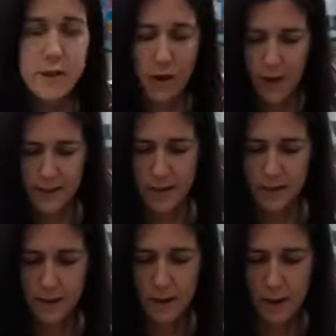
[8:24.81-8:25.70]

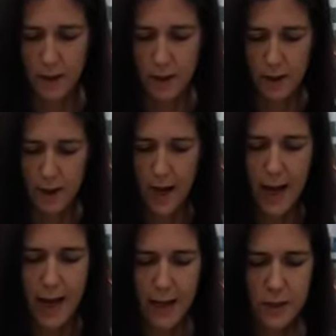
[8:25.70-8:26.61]
sizes,
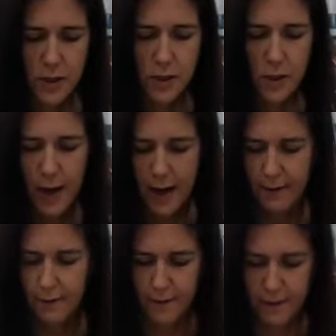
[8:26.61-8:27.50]
and you
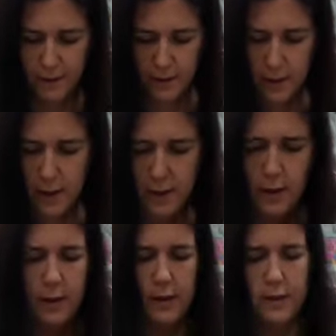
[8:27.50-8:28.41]
have
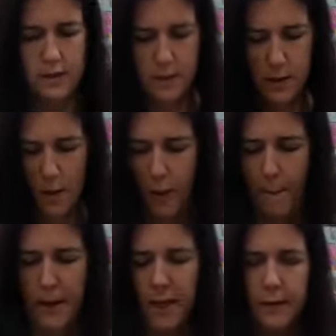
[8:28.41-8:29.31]
a
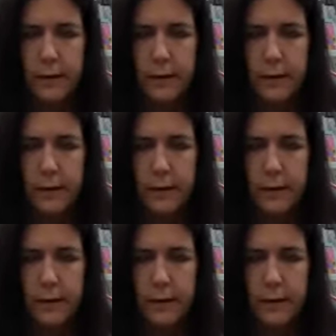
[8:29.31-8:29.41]
big